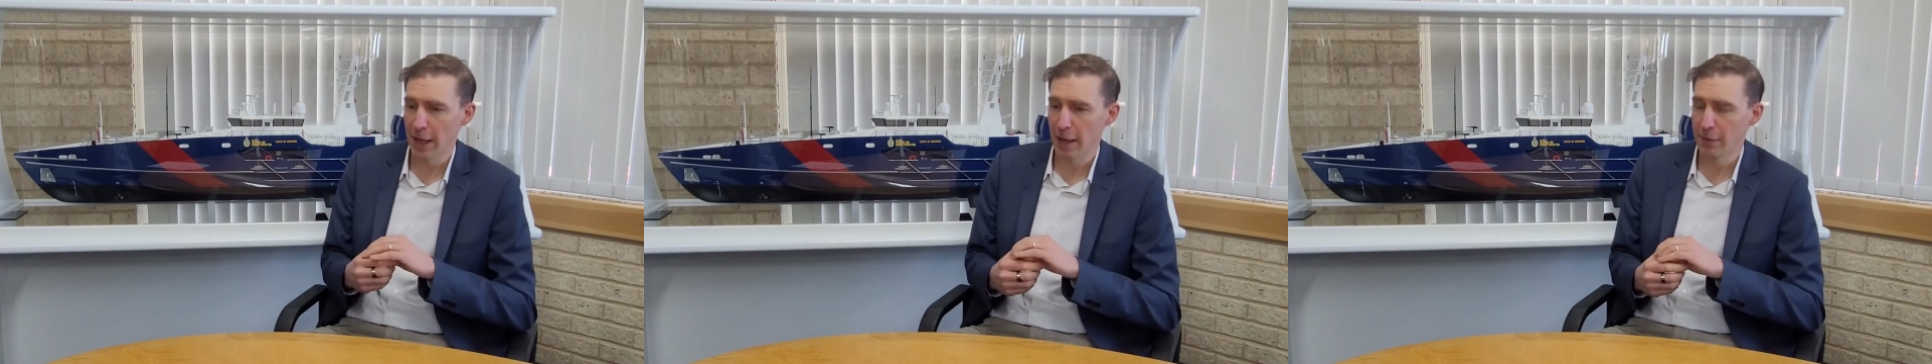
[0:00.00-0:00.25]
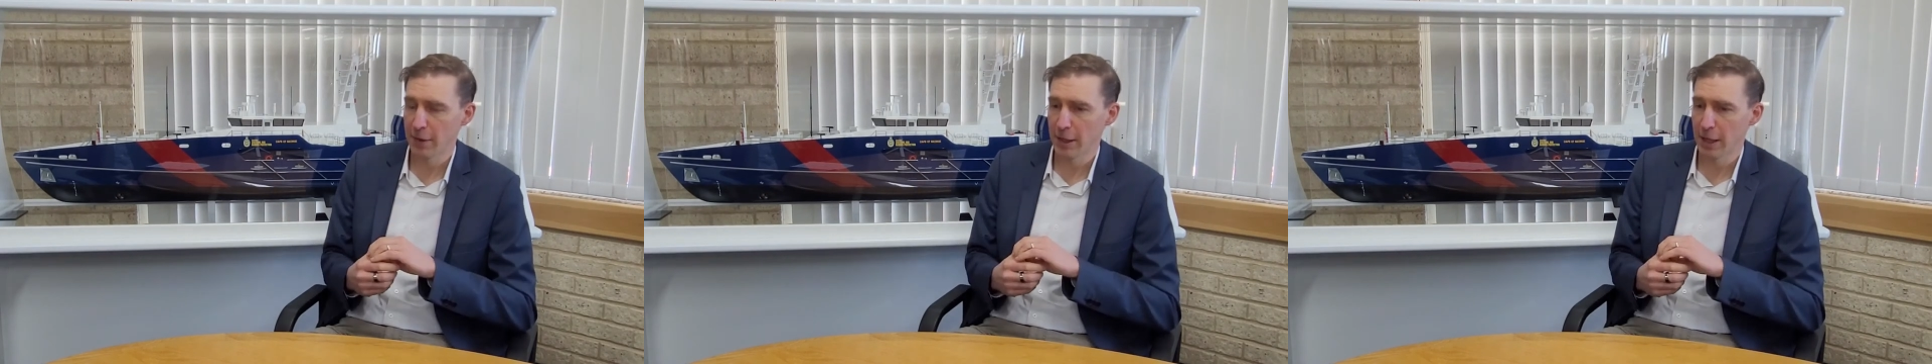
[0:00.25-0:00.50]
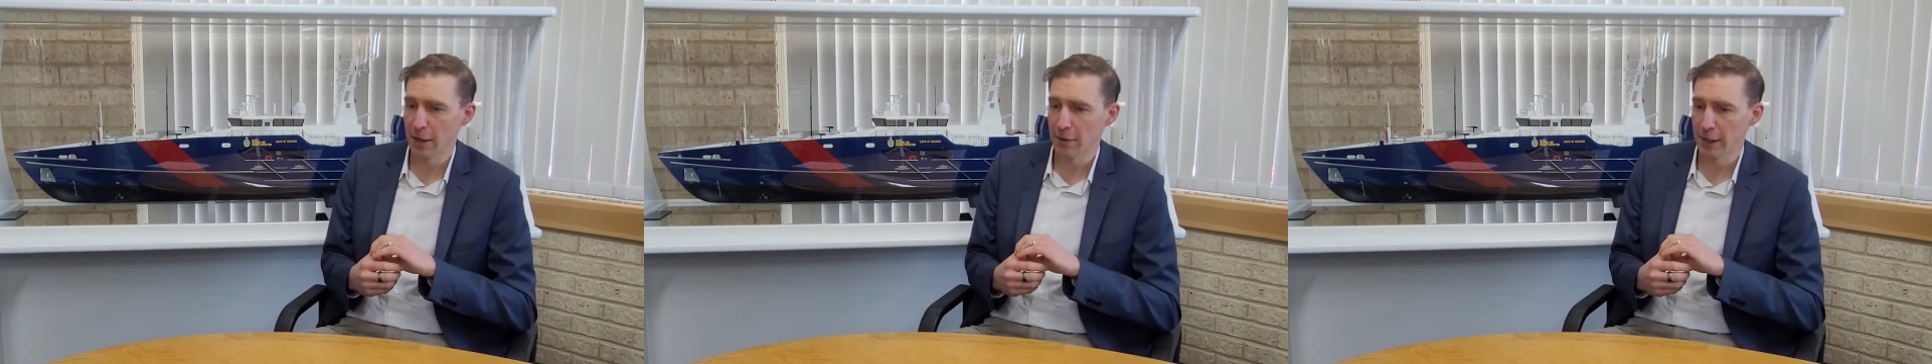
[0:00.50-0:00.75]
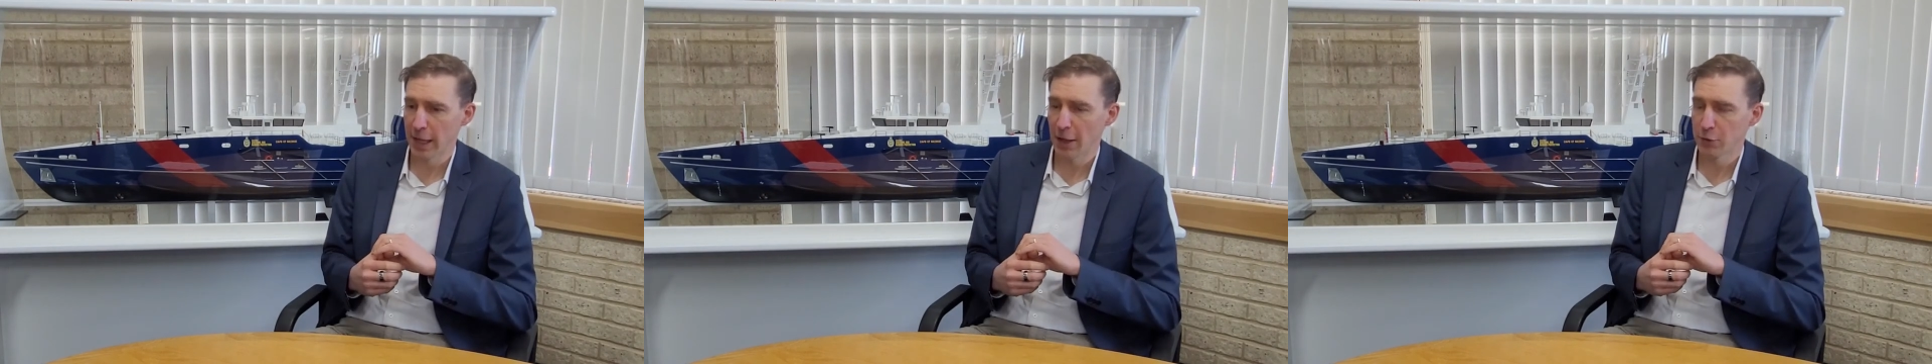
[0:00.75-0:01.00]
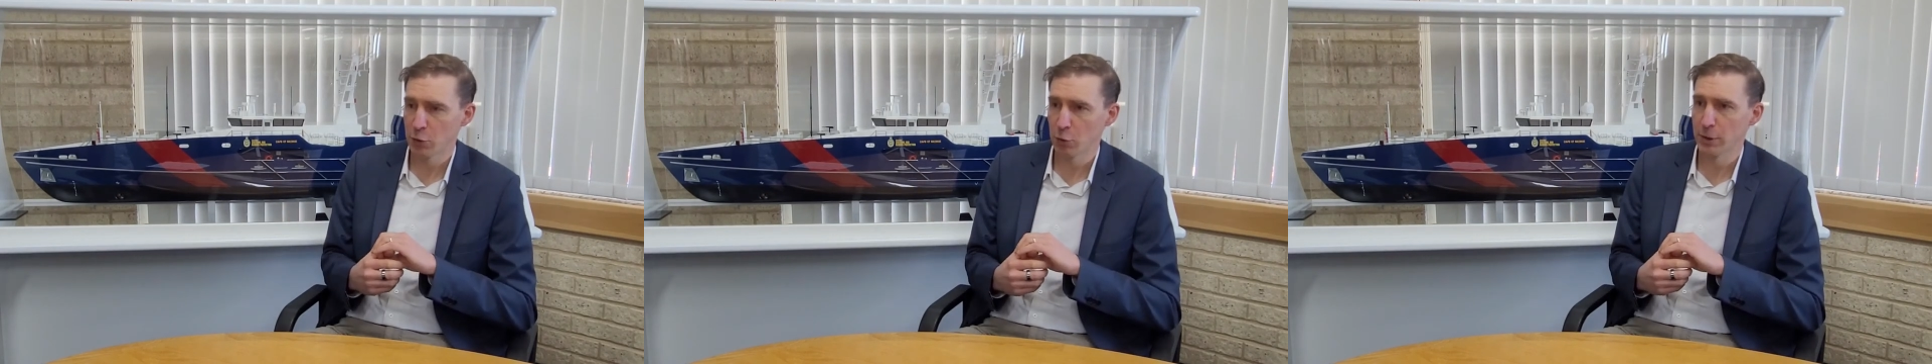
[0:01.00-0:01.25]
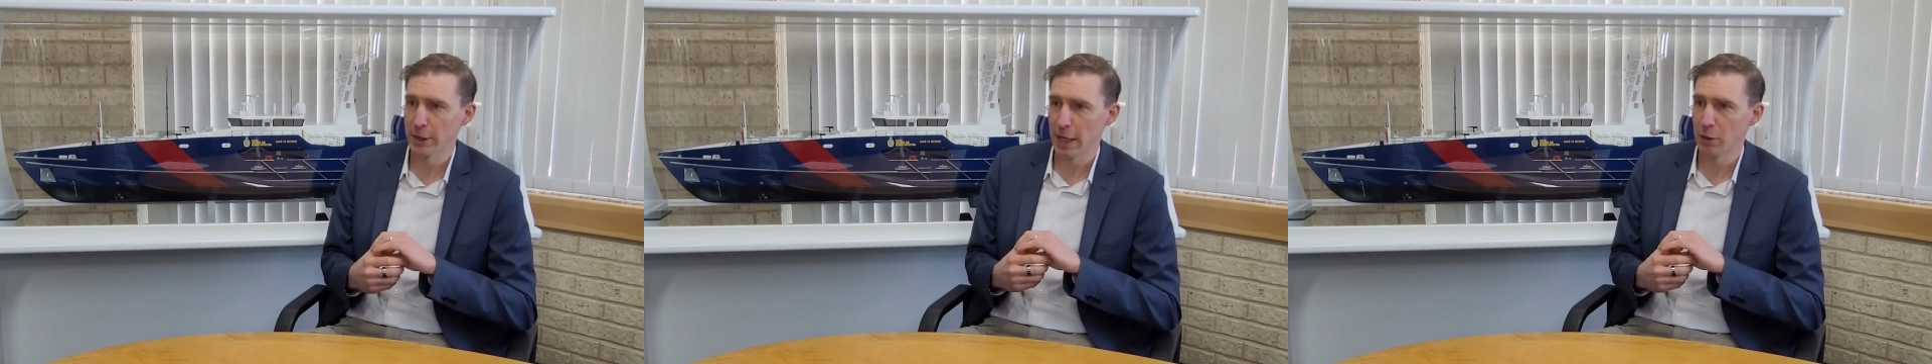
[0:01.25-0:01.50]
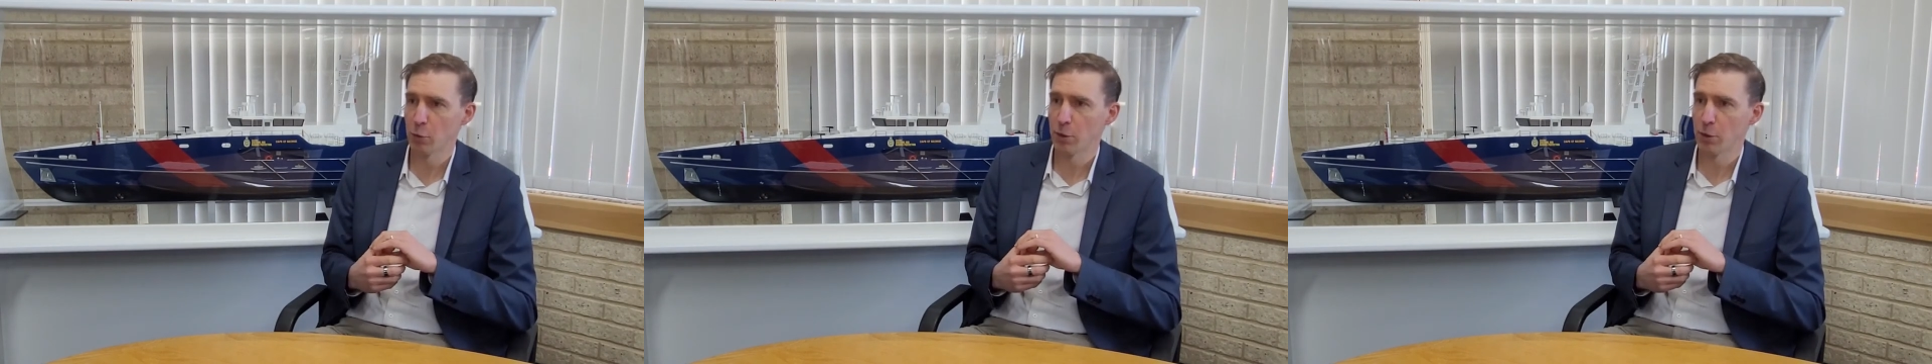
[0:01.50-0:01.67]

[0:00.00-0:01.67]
that the CAD tool together